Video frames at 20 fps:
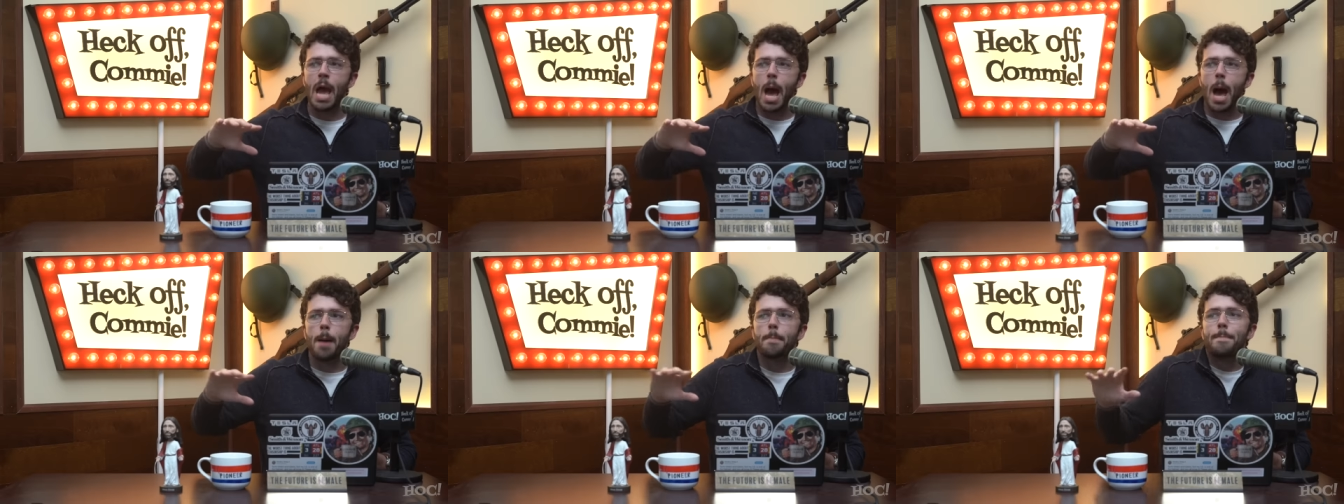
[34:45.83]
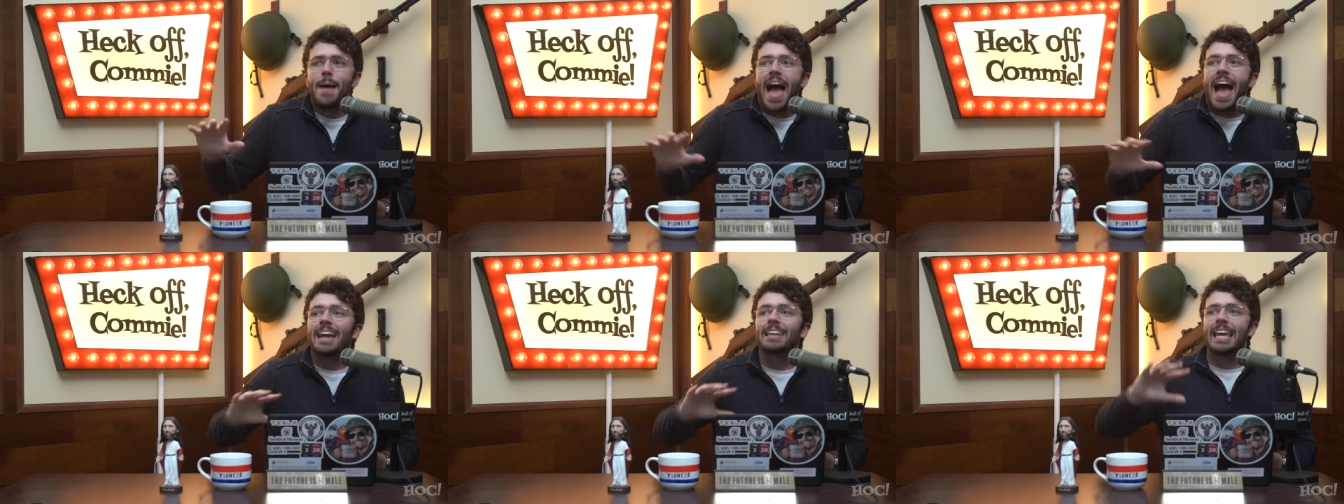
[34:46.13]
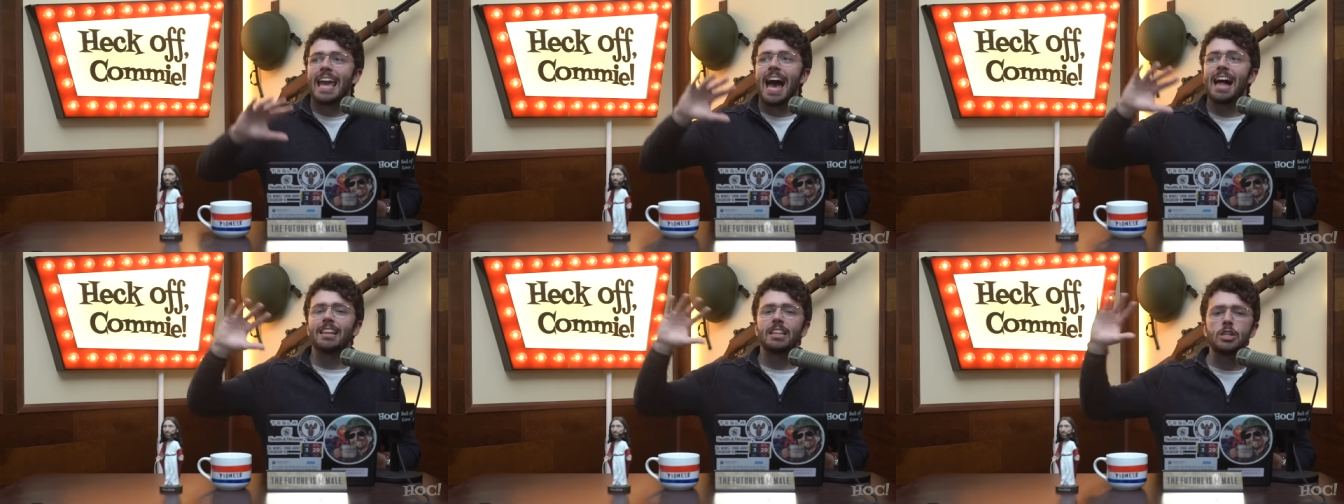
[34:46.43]
a back
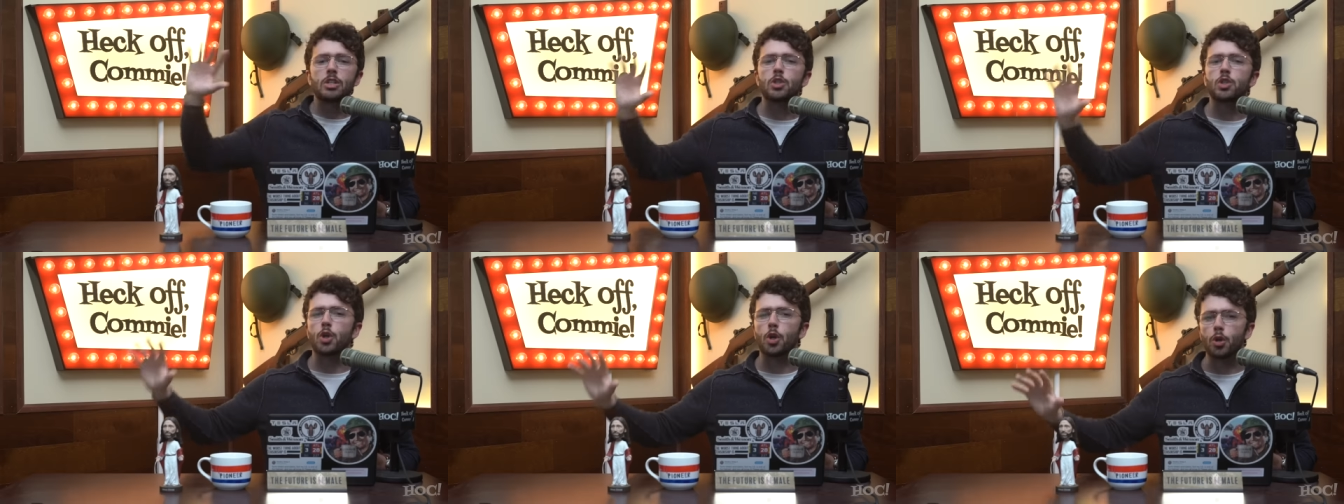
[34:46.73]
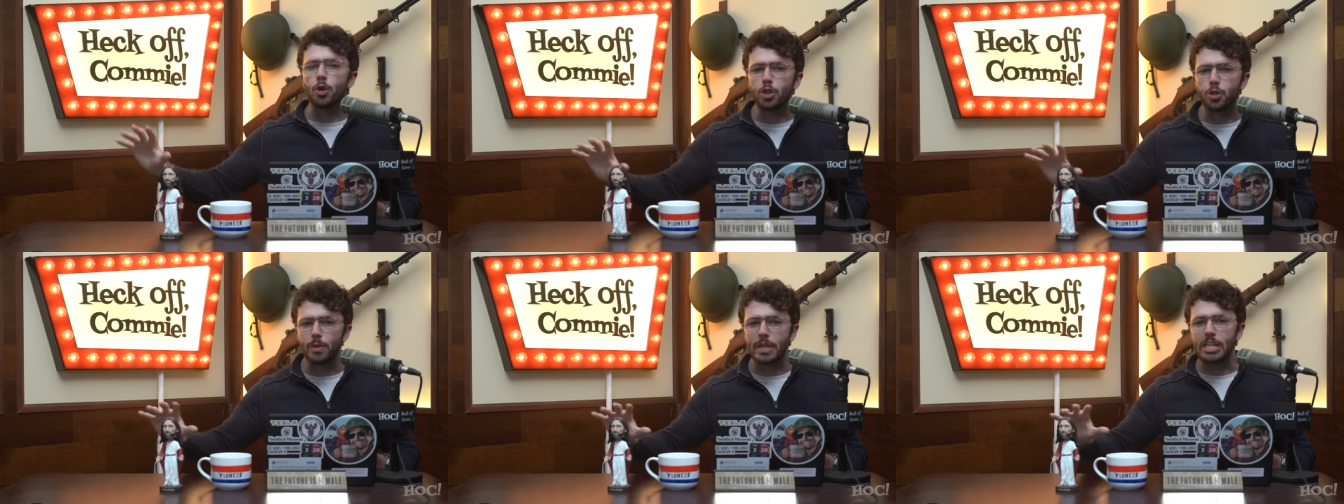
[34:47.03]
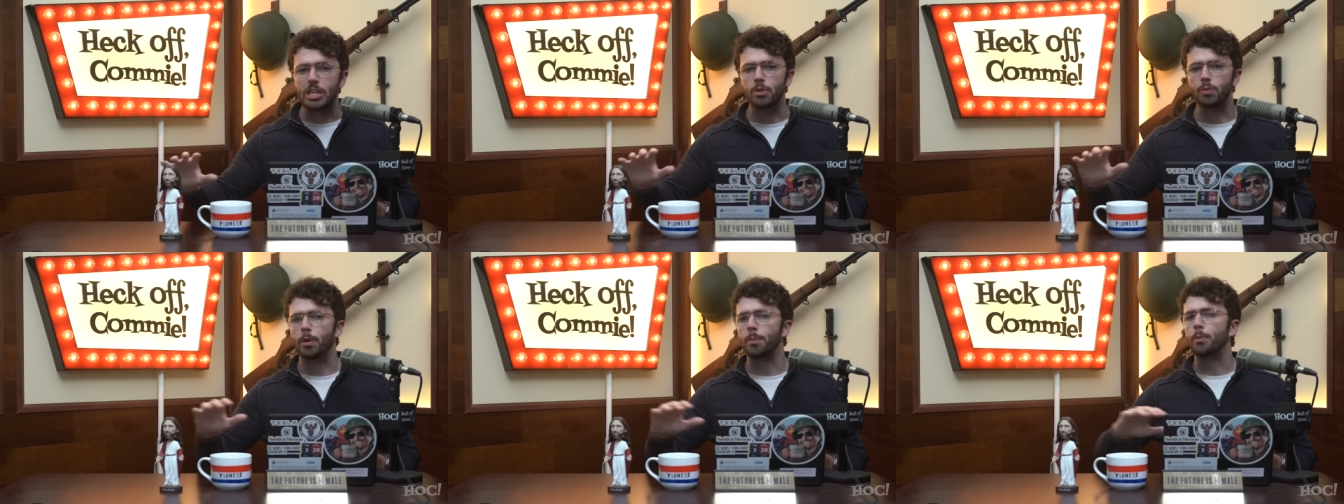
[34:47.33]
alley
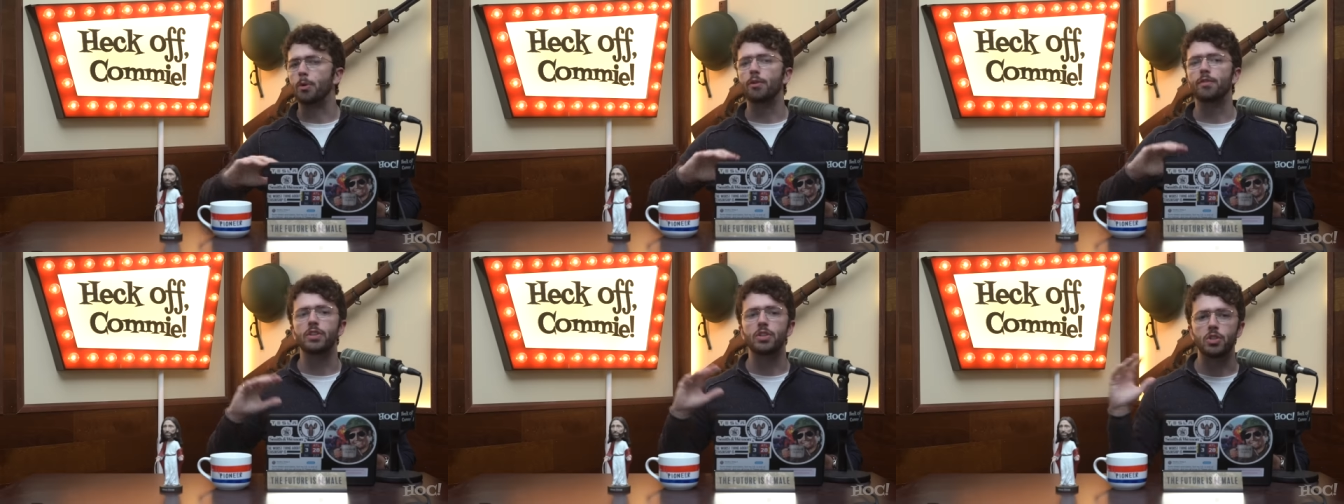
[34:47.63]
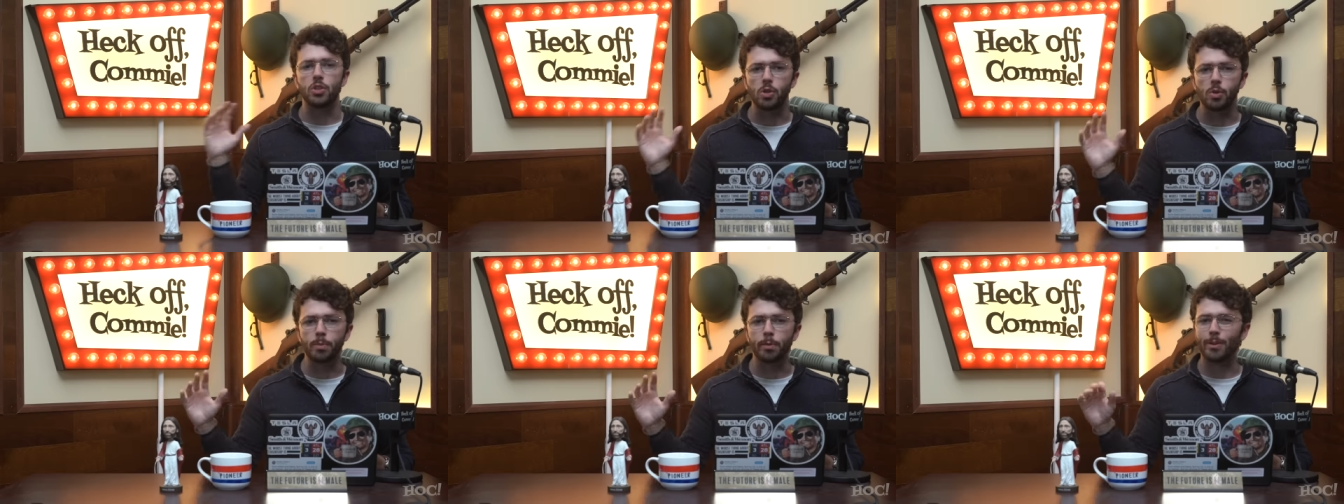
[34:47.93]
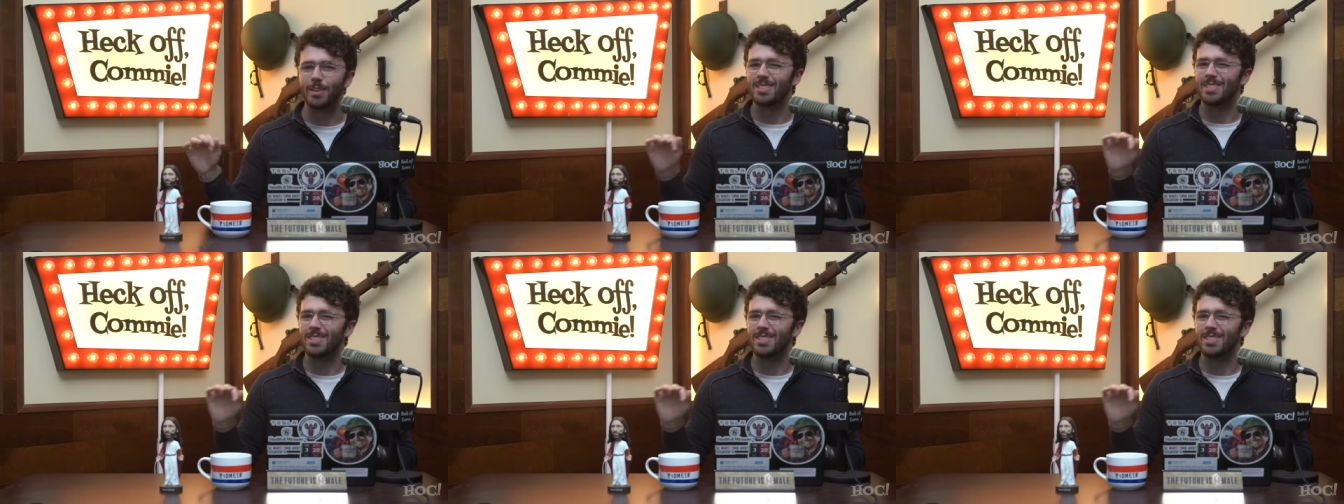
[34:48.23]
surgery to remove a tumor.